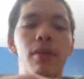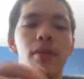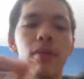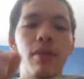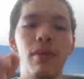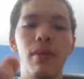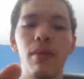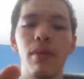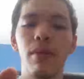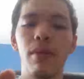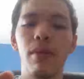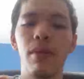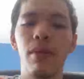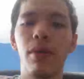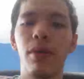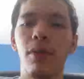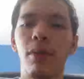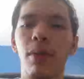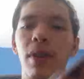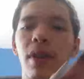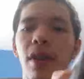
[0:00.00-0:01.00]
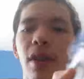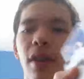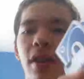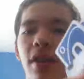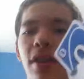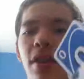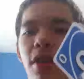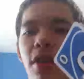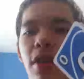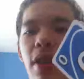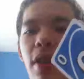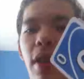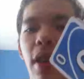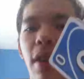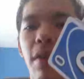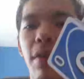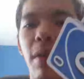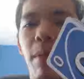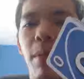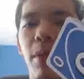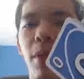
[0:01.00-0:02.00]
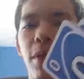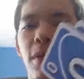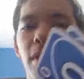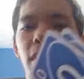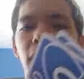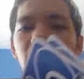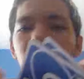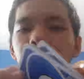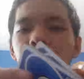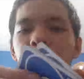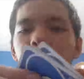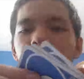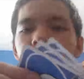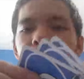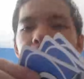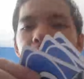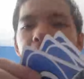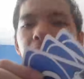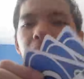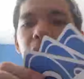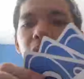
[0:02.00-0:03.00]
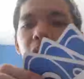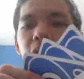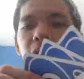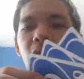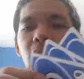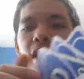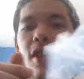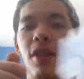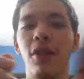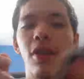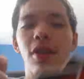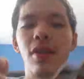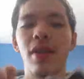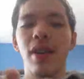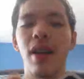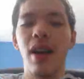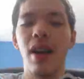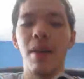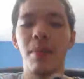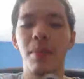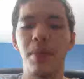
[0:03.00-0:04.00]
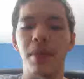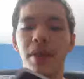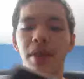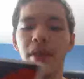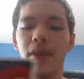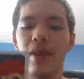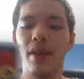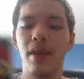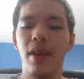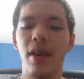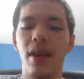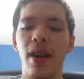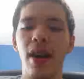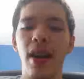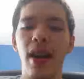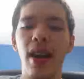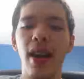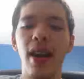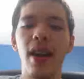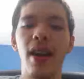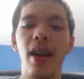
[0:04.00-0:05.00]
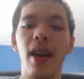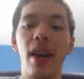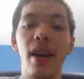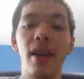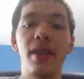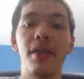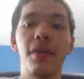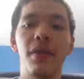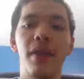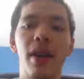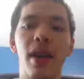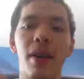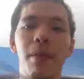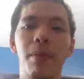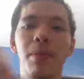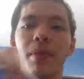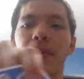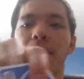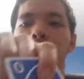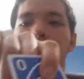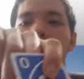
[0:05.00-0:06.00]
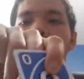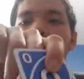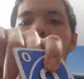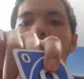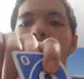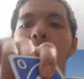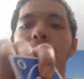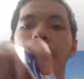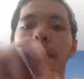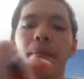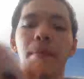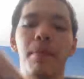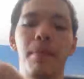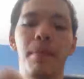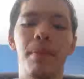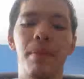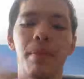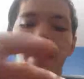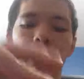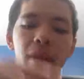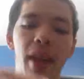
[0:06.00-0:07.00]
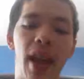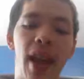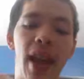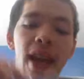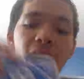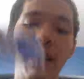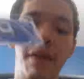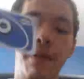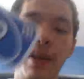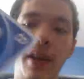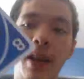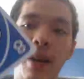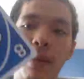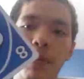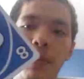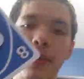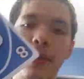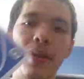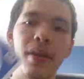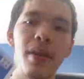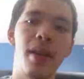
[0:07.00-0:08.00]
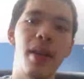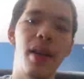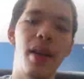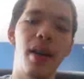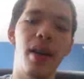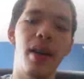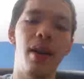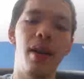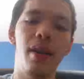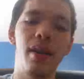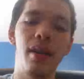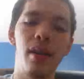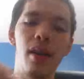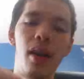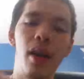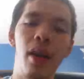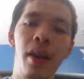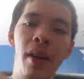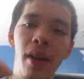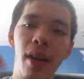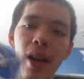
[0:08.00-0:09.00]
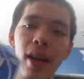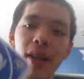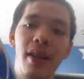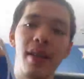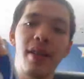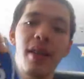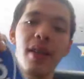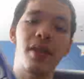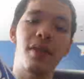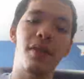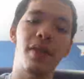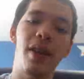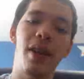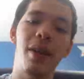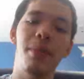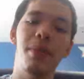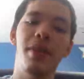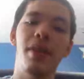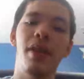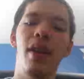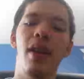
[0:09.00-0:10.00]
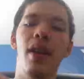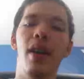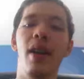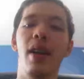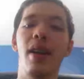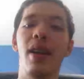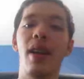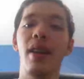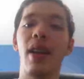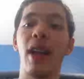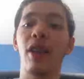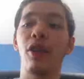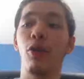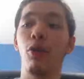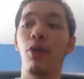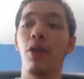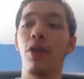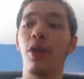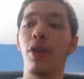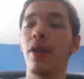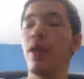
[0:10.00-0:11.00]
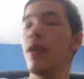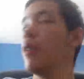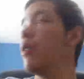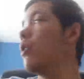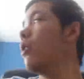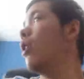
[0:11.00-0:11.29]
Ooh, 3 cards literally like flipped over like this. They're all cups. Ace of Cups, 8 of Cups, and 6 of Cups. And I like the order.